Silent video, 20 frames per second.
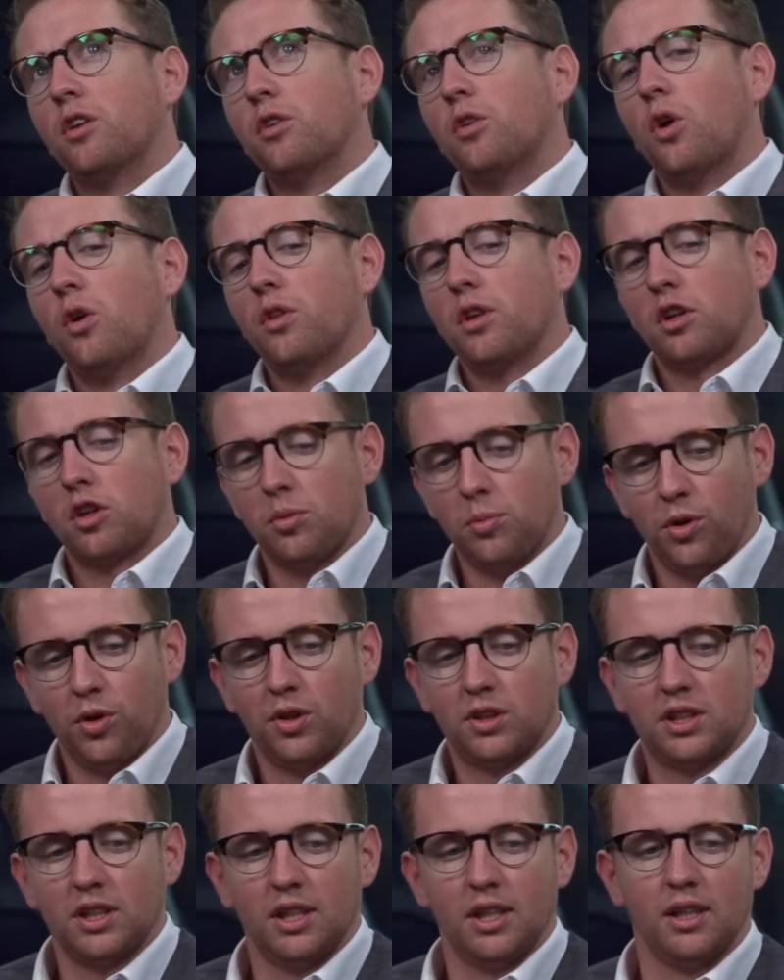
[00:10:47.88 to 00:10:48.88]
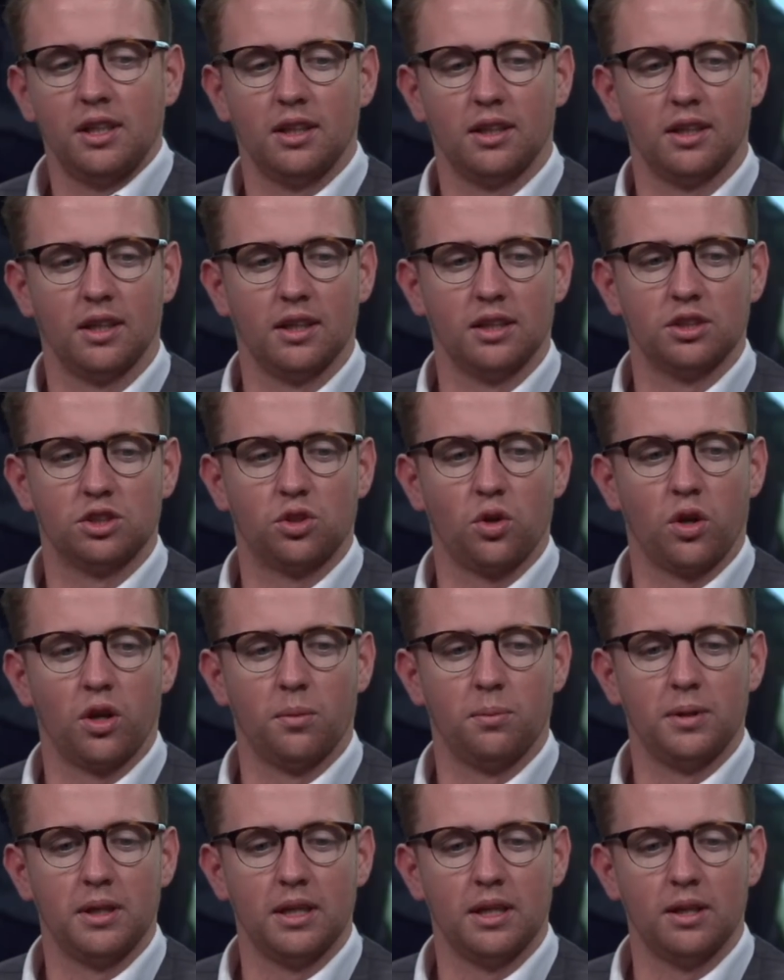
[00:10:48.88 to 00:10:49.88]
not the community is going to
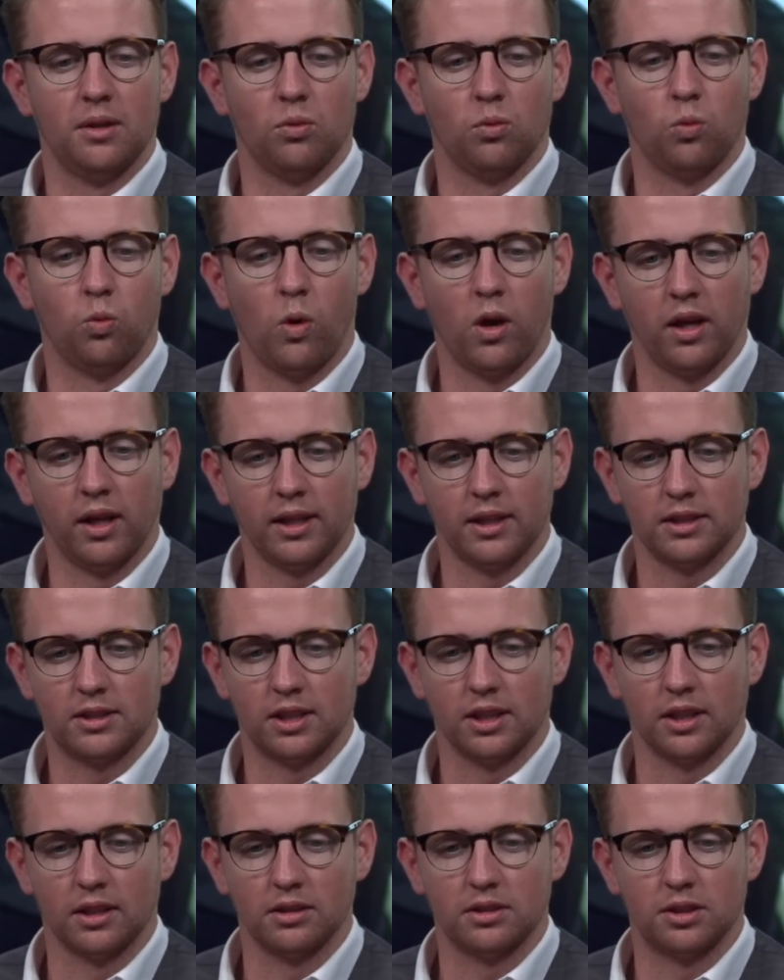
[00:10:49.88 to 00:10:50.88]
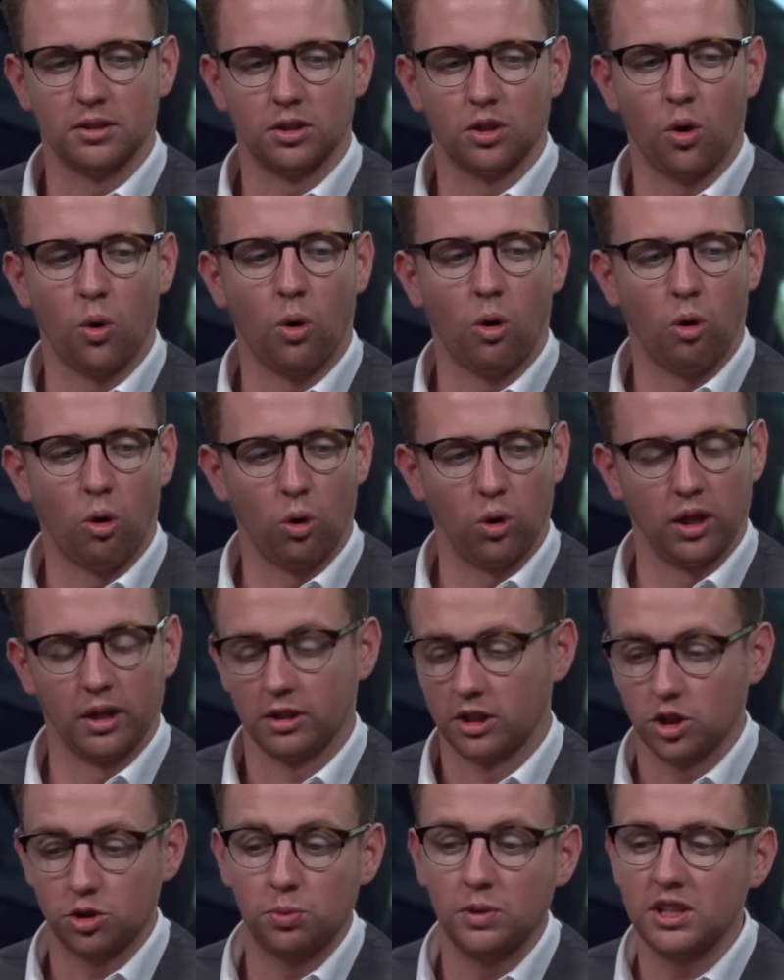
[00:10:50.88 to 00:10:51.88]
be willing to, to go all in.
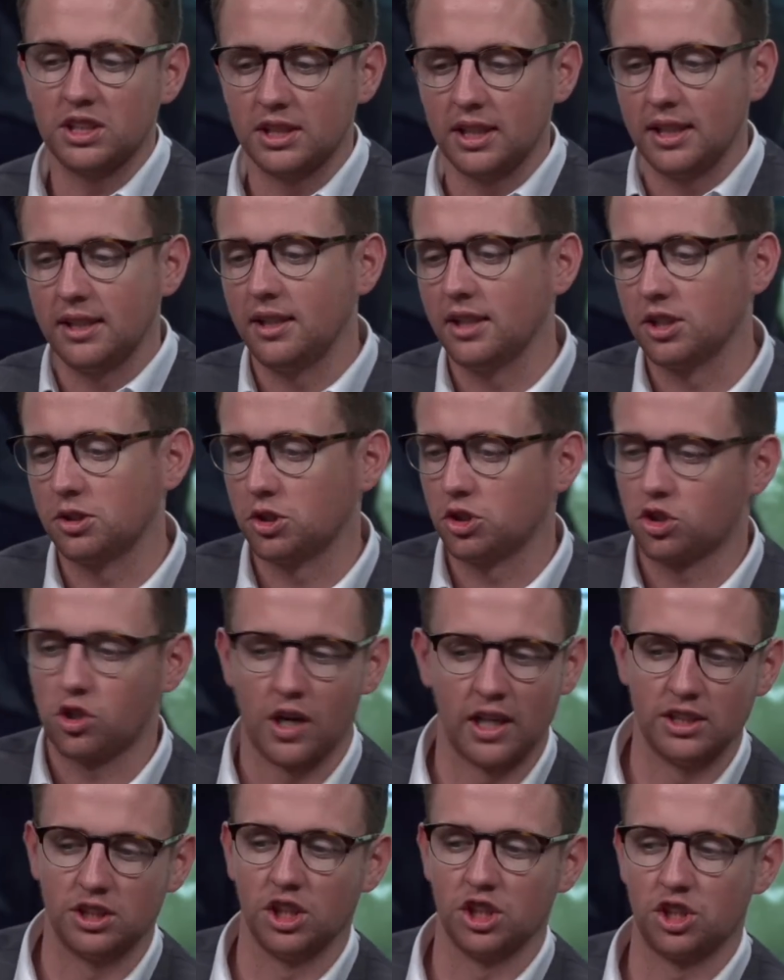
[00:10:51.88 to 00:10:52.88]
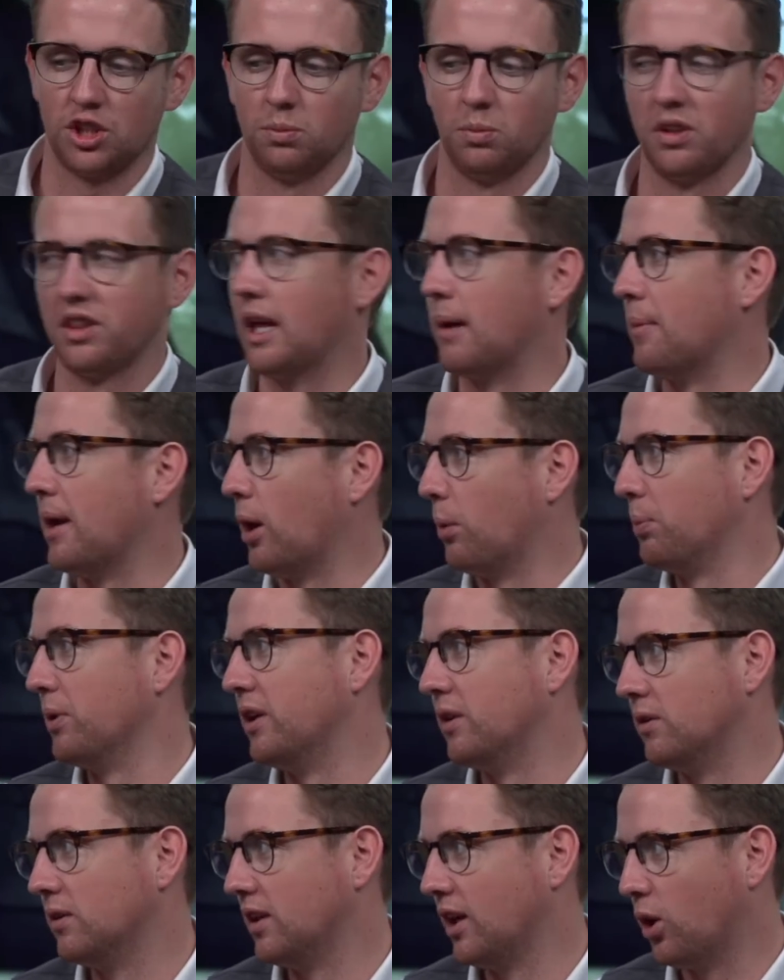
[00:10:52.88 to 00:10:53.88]
Because we've seen this transition with them
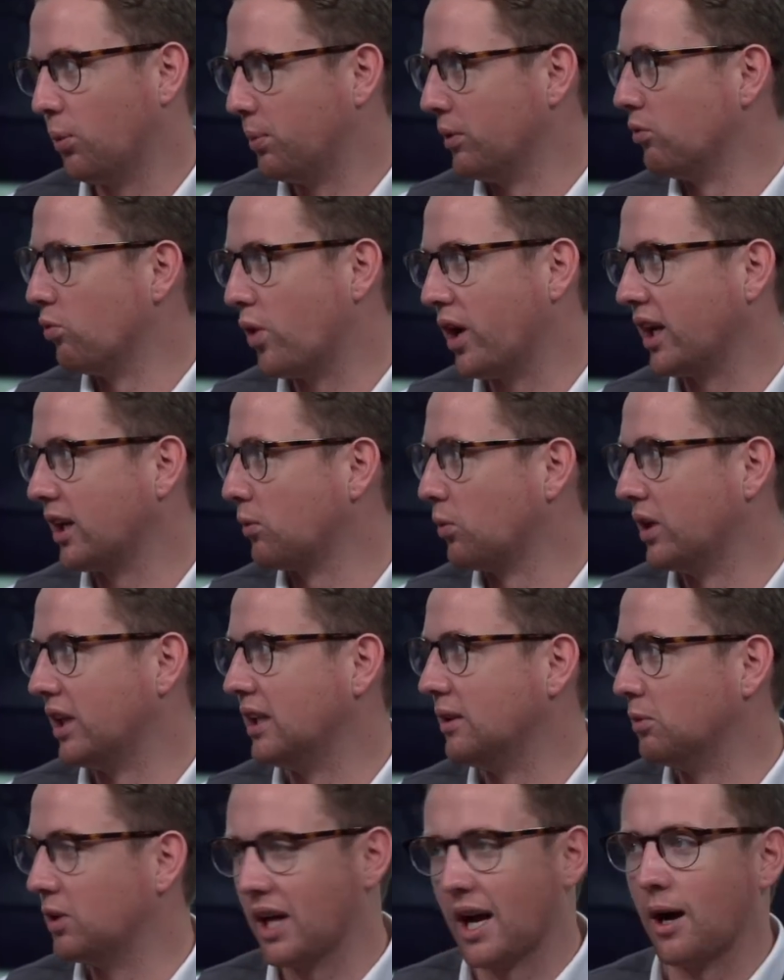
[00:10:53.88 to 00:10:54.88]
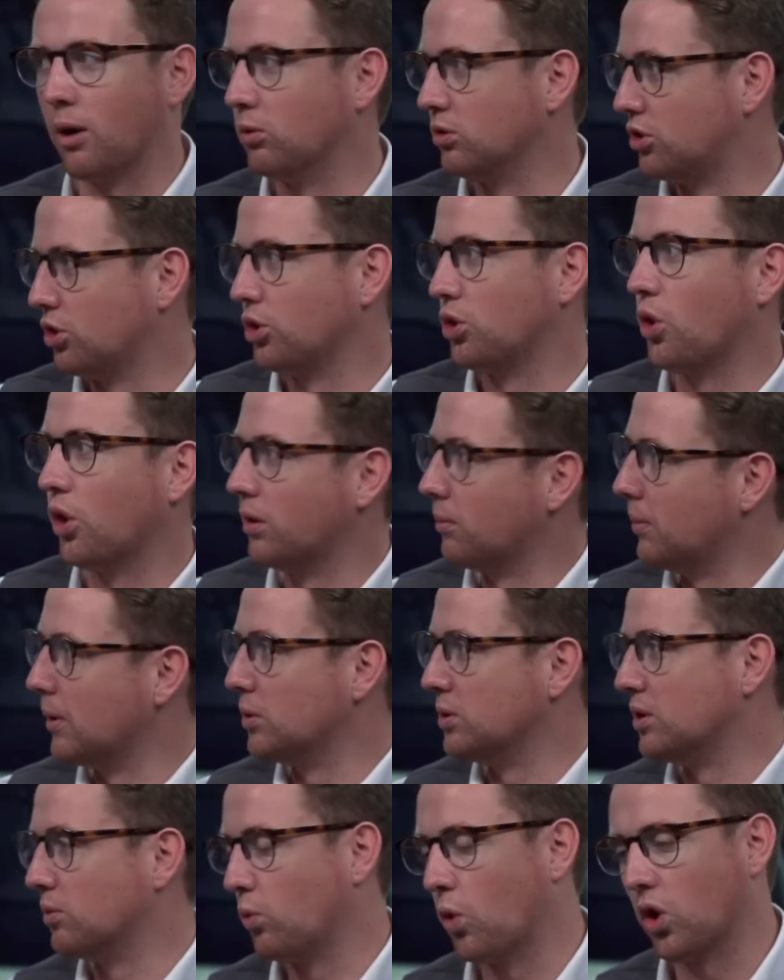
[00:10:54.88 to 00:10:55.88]
helping, helping Rick when he went out and took on
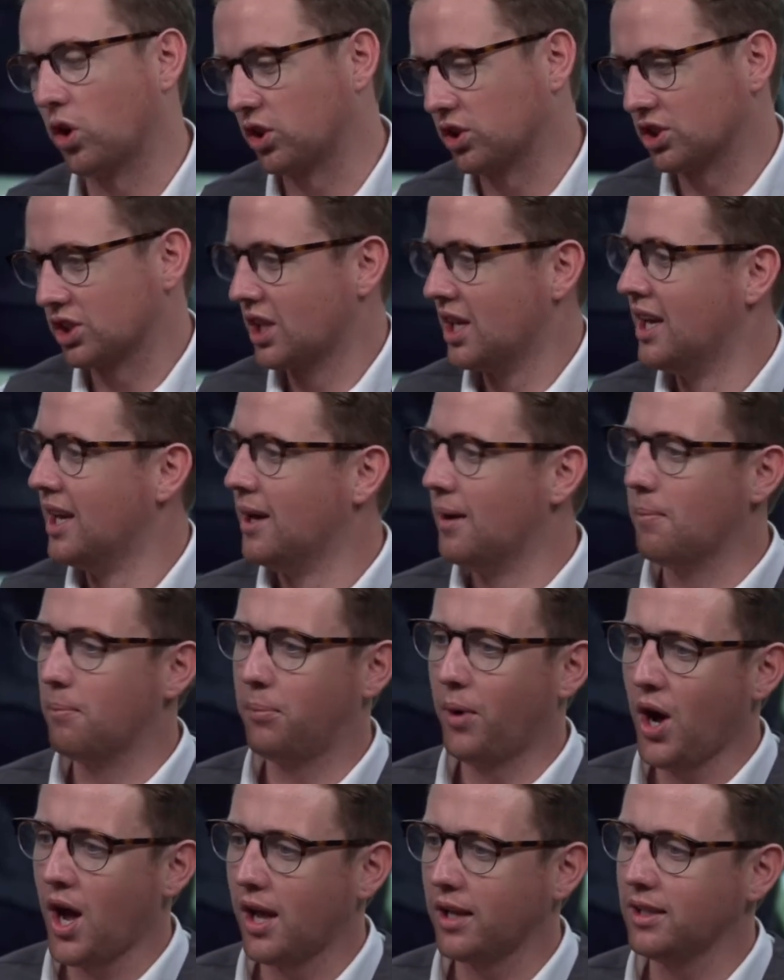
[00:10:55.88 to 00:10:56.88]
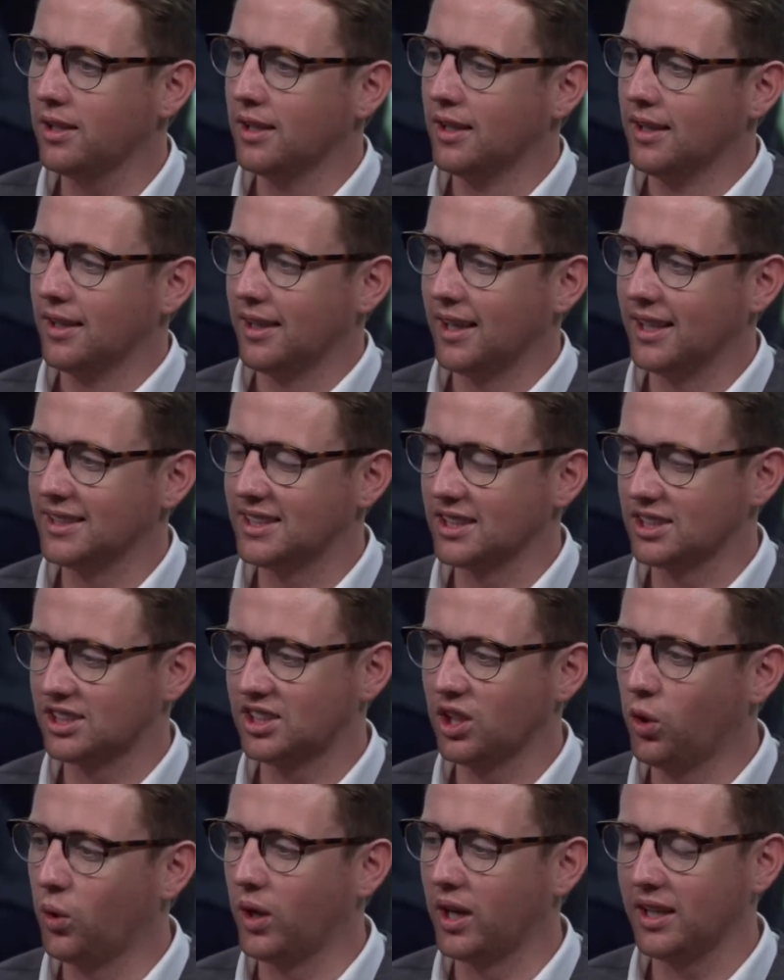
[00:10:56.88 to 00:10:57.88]
Million Walkers. But is it
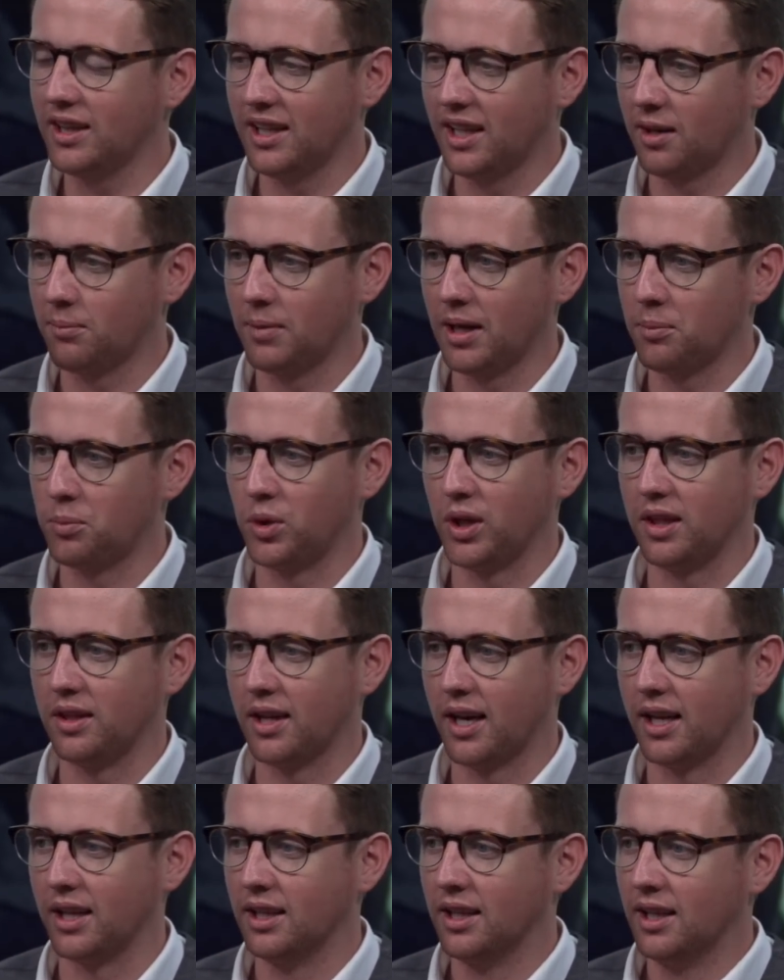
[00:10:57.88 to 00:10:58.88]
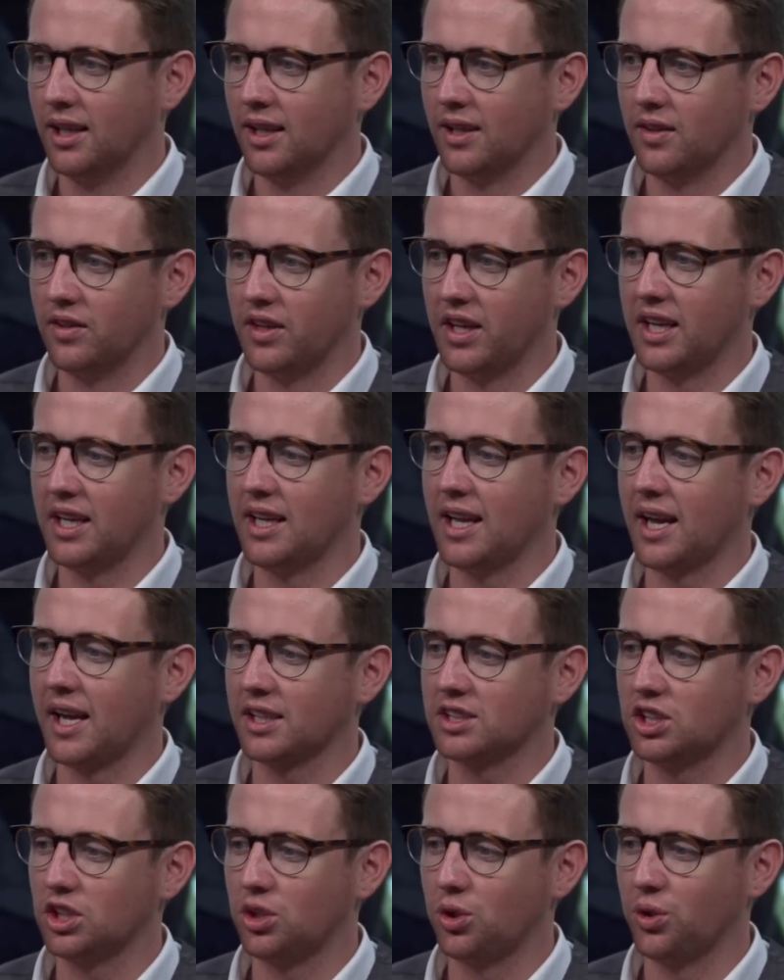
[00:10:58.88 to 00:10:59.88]
still in their memory that they
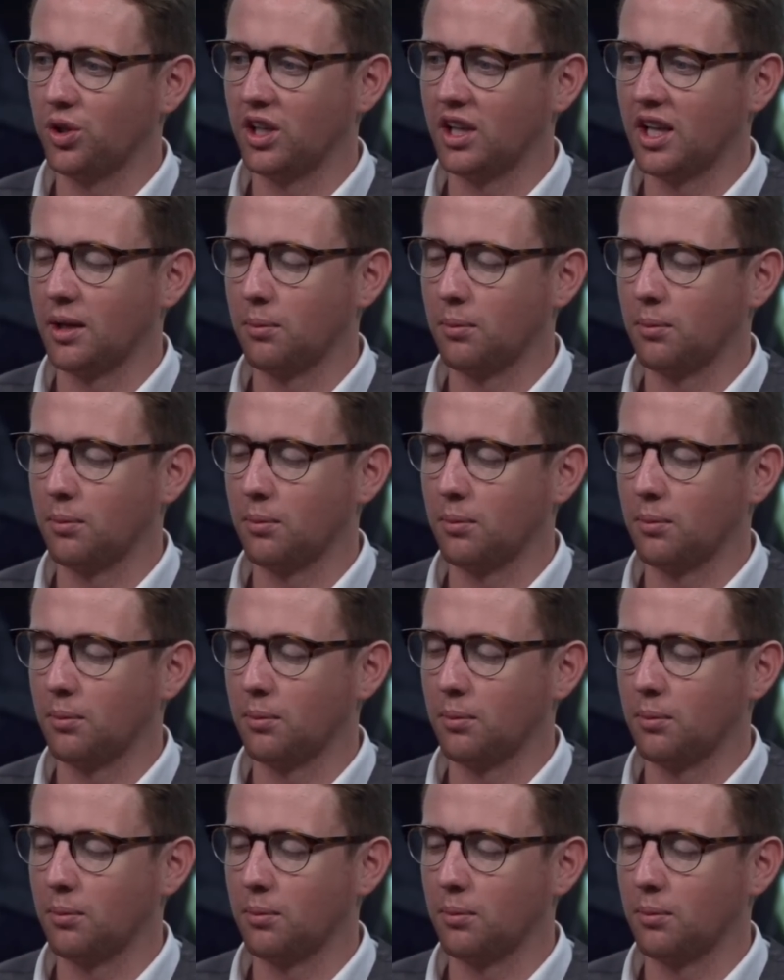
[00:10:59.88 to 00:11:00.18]
executed a